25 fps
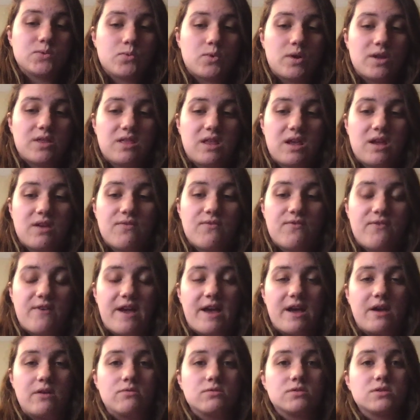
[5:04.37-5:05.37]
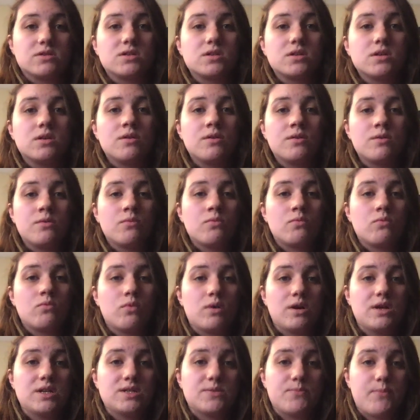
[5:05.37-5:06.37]
what they found
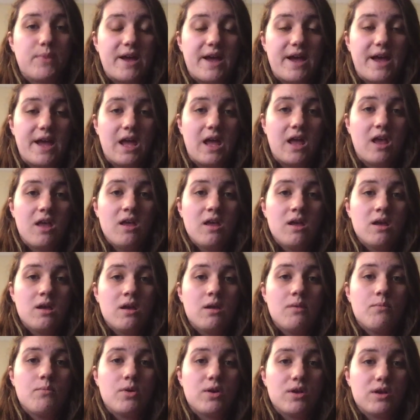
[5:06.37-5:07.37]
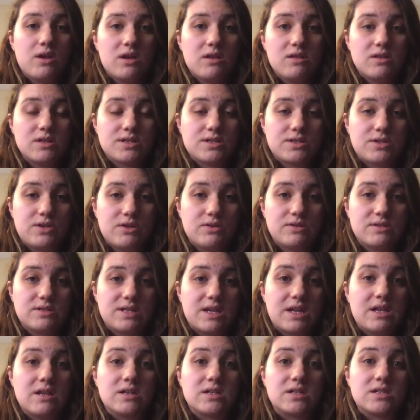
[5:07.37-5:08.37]
was by putting the students
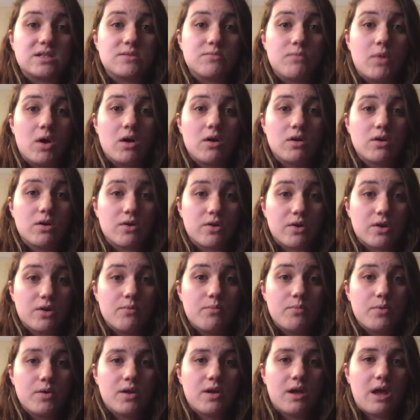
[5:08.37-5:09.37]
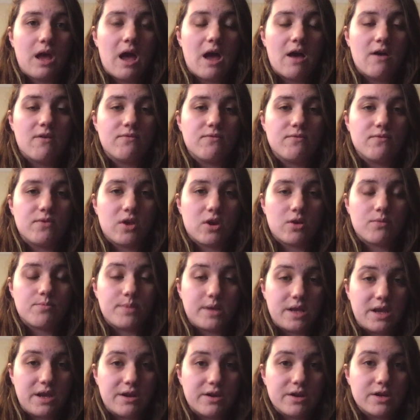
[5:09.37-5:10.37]
in a small group of their
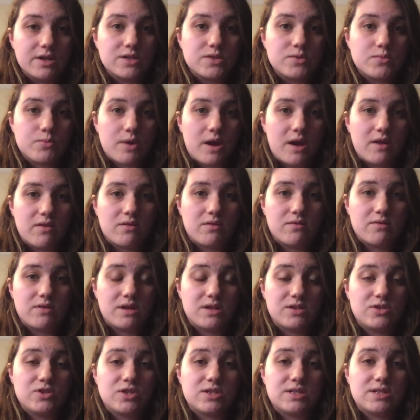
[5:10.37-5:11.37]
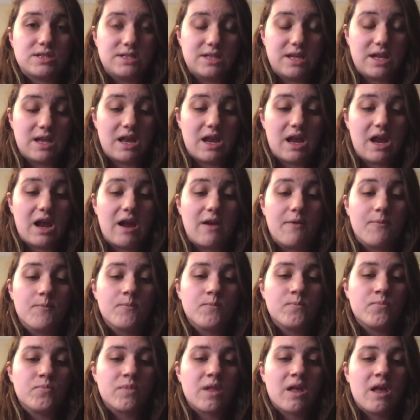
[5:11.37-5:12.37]
peers rather than just sitting
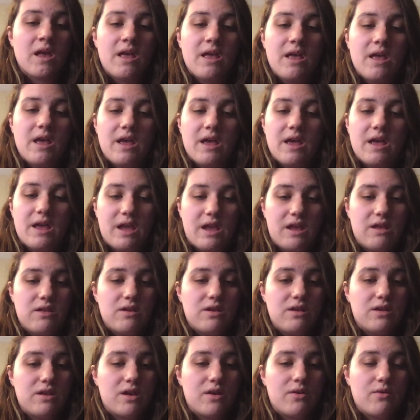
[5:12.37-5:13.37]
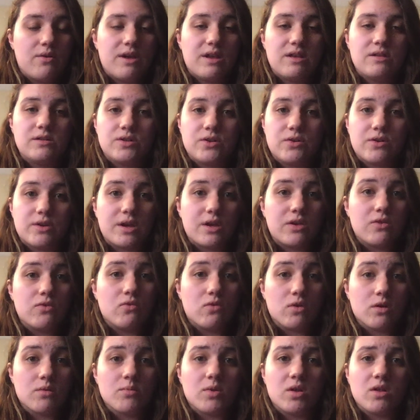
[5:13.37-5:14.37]
and doing a
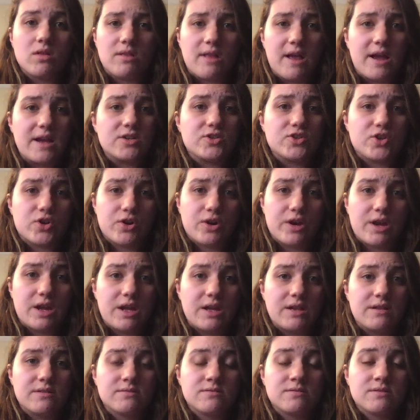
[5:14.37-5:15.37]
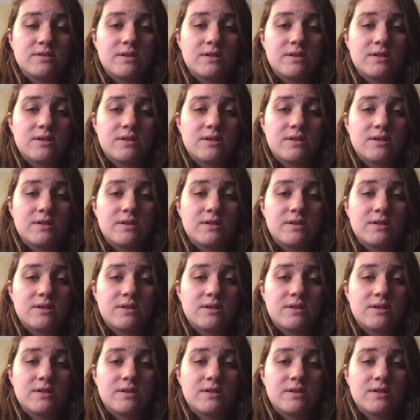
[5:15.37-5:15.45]
normal lecturing